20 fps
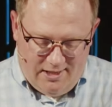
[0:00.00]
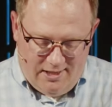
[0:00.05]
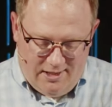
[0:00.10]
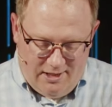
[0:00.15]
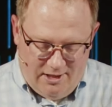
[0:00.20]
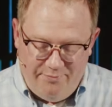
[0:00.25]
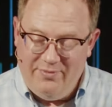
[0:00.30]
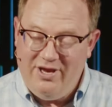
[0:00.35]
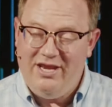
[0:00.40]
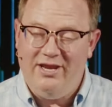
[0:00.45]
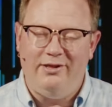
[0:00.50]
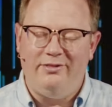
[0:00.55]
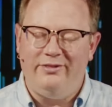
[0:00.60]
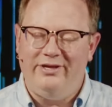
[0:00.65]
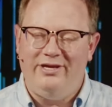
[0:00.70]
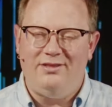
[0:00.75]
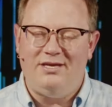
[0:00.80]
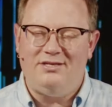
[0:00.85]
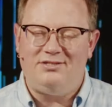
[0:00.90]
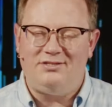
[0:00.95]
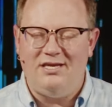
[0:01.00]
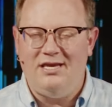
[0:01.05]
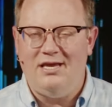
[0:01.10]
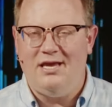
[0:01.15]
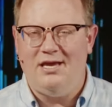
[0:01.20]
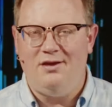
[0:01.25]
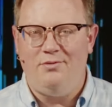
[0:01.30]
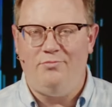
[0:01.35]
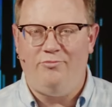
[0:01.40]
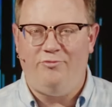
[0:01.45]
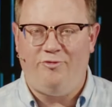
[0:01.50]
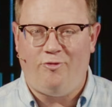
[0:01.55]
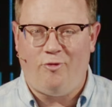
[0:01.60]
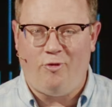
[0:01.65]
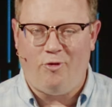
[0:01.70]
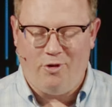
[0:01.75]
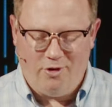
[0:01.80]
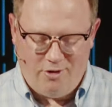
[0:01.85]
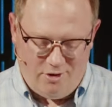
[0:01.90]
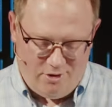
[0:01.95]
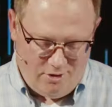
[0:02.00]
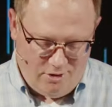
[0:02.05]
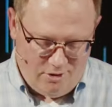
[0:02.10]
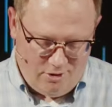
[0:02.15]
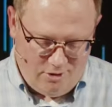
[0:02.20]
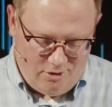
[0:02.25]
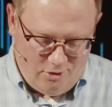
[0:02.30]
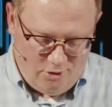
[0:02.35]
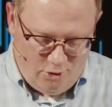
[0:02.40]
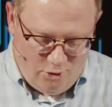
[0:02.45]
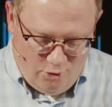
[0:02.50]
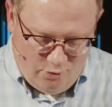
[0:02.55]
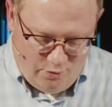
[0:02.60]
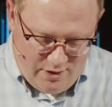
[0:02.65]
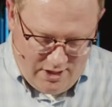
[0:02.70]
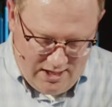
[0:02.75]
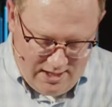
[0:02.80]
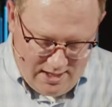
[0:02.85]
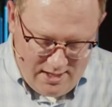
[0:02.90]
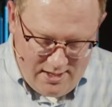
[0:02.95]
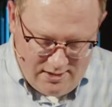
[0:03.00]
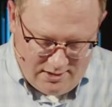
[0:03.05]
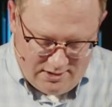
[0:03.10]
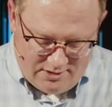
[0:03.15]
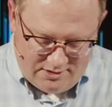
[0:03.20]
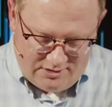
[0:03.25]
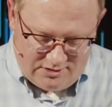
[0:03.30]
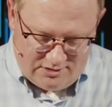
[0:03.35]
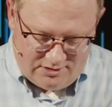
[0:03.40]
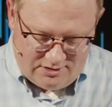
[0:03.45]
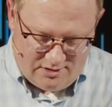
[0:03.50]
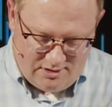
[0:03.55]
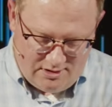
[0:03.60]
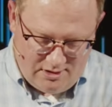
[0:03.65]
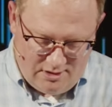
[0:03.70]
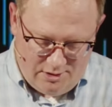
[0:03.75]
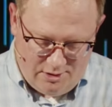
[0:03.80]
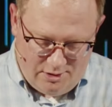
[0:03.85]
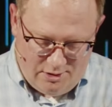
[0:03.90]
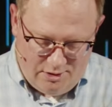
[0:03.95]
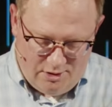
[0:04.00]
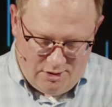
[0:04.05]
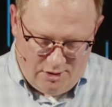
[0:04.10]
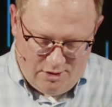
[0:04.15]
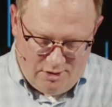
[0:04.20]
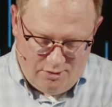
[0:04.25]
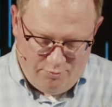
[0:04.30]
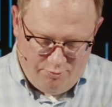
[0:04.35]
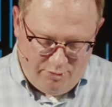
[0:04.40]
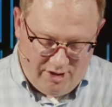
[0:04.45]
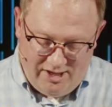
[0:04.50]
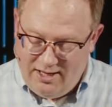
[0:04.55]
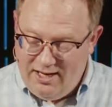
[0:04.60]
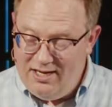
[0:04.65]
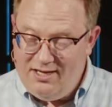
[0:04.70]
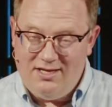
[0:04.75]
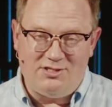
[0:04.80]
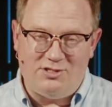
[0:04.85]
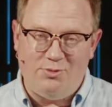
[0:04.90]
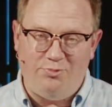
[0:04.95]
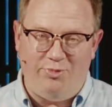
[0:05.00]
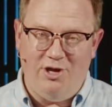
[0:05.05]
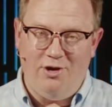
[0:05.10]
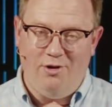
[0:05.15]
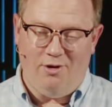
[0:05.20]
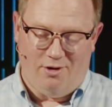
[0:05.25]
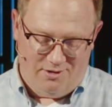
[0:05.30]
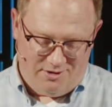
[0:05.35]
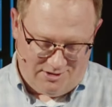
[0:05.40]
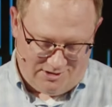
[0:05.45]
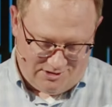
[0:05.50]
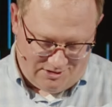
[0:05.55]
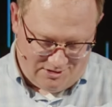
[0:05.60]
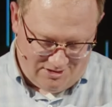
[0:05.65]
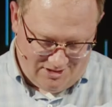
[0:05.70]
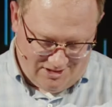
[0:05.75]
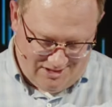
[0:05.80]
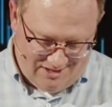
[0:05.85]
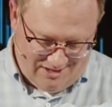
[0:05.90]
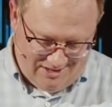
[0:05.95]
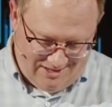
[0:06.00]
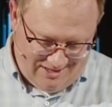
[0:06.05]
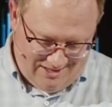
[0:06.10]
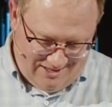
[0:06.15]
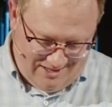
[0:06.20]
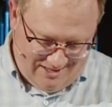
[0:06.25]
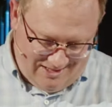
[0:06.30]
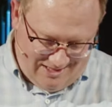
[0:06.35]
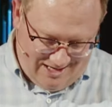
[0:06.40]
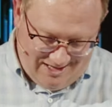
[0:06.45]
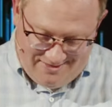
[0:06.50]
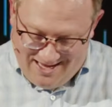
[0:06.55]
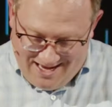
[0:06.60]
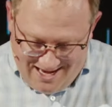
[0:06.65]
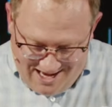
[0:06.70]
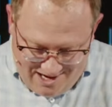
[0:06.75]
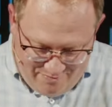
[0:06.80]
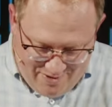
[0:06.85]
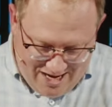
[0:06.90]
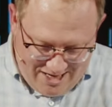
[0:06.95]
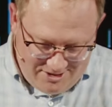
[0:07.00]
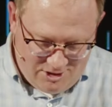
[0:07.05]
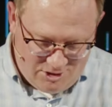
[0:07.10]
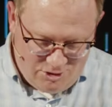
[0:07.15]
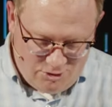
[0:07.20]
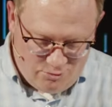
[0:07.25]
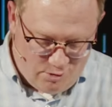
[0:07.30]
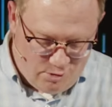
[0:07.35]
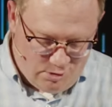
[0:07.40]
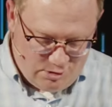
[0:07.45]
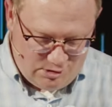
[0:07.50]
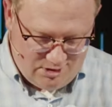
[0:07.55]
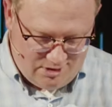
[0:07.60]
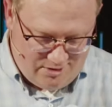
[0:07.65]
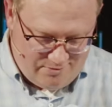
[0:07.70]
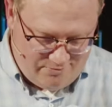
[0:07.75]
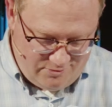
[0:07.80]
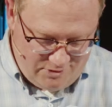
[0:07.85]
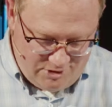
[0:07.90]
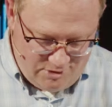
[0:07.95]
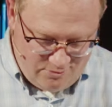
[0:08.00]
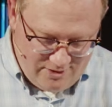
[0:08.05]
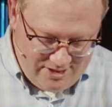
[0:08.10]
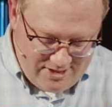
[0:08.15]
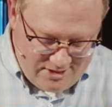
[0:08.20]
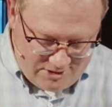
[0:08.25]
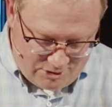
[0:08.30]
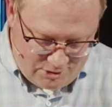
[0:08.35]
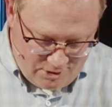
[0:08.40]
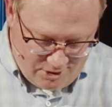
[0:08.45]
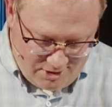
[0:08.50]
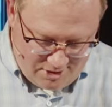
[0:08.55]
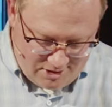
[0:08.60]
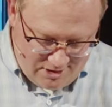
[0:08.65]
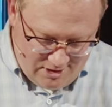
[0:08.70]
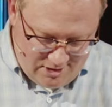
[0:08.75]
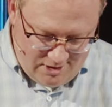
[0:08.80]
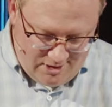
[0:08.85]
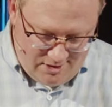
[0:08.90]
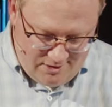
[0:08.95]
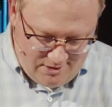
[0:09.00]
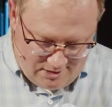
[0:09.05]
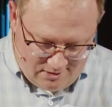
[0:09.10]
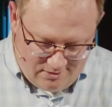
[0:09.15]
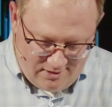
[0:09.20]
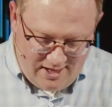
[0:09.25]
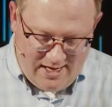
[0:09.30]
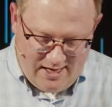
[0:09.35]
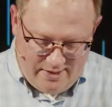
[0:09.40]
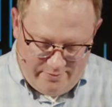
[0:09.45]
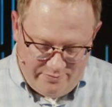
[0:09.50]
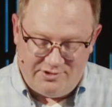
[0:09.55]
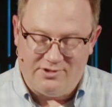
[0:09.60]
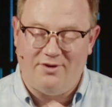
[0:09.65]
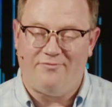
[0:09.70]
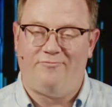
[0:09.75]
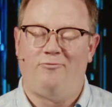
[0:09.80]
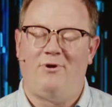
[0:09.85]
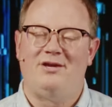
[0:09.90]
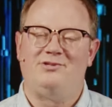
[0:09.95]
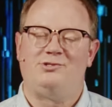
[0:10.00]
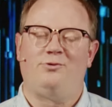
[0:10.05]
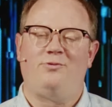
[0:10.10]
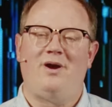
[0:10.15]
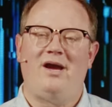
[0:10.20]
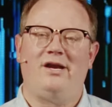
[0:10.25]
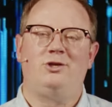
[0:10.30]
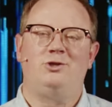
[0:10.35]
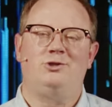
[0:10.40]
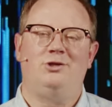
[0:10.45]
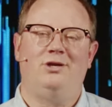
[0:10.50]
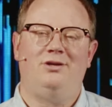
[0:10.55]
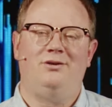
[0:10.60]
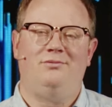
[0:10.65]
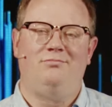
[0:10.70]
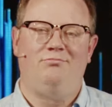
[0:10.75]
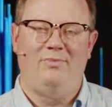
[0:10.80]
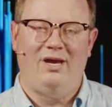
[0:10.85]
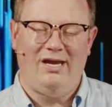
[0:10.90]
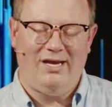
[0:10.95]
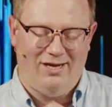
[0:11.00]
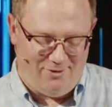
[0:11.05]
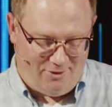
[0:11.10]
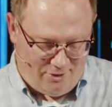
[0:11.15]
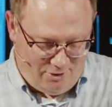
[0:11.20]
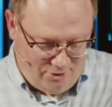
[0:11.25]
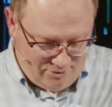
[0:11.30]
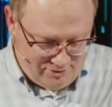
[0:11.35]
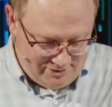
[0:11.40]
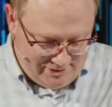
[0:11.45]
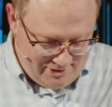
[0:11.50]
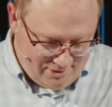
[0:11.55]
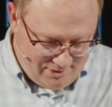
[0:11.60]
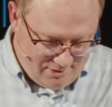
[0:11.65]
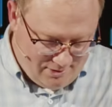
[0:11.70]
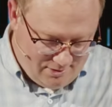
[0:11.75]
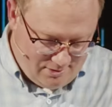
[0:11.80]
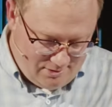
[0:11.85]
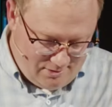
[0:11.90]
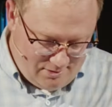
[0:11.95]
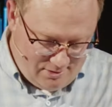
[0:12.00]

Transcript: Immediately they see him for who he is, but he disappears. And they head back to Jerusalem to reassert the claims of resurrection made earlier.